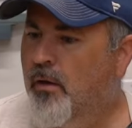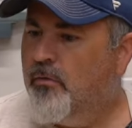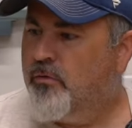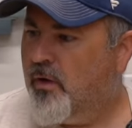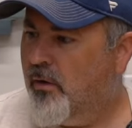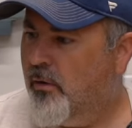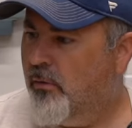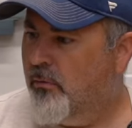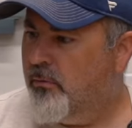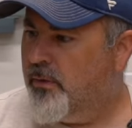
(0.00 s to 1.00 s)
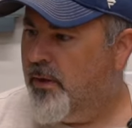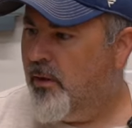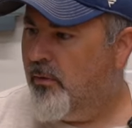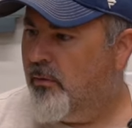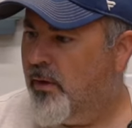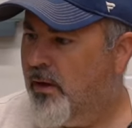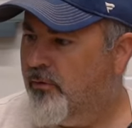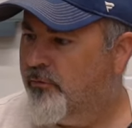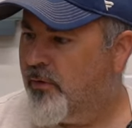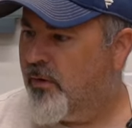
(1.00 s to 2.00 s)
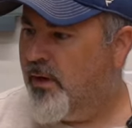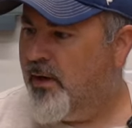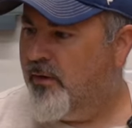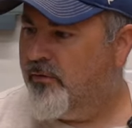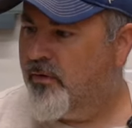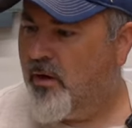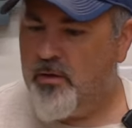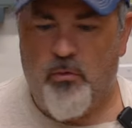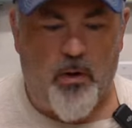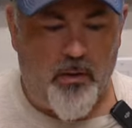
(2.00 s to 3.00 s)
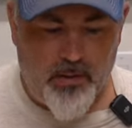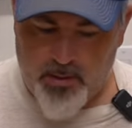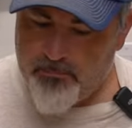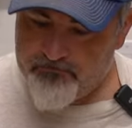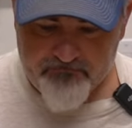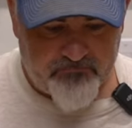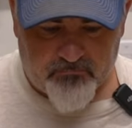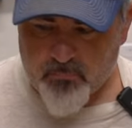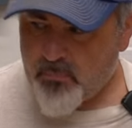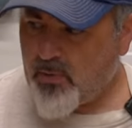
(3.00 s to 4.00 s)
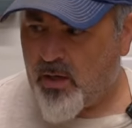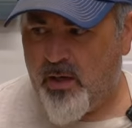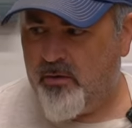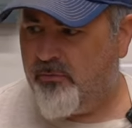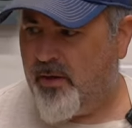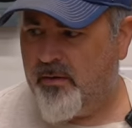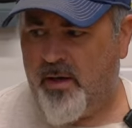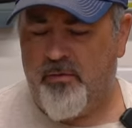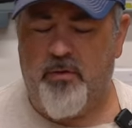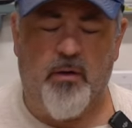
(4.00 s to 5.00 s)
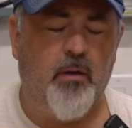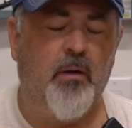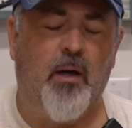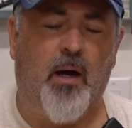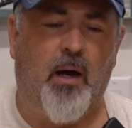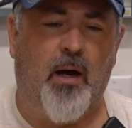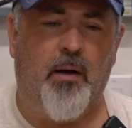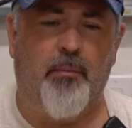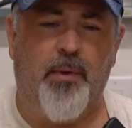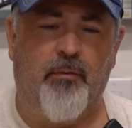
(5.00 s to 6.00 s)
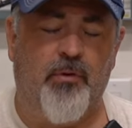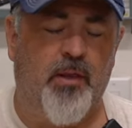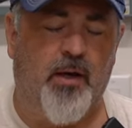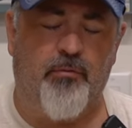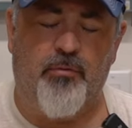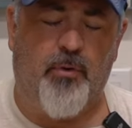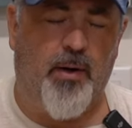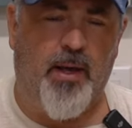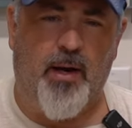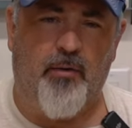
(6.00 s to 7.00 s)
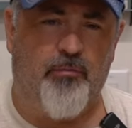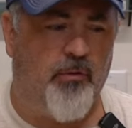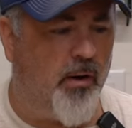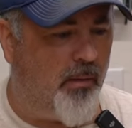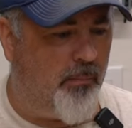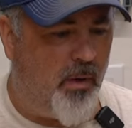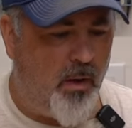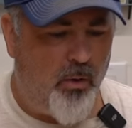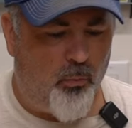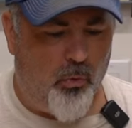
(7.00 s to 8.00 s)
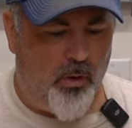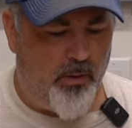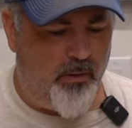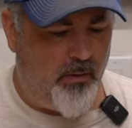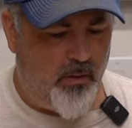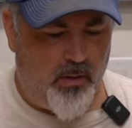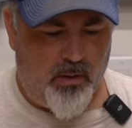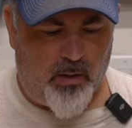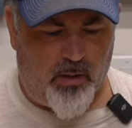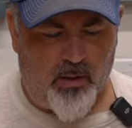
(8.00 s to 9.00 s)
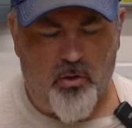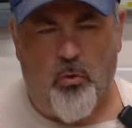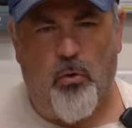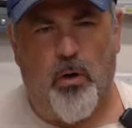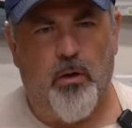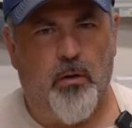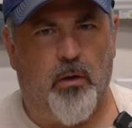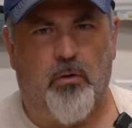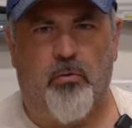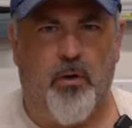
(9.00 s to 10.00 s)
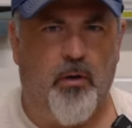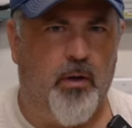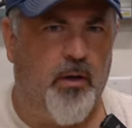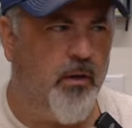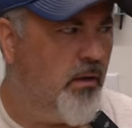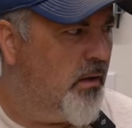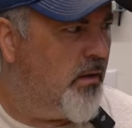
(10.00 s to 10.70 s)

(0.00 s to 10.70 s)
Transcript: So, you know, as far as cut quality, it's fantastic. Everything I've thrown at it, from wood, cork, acrylic,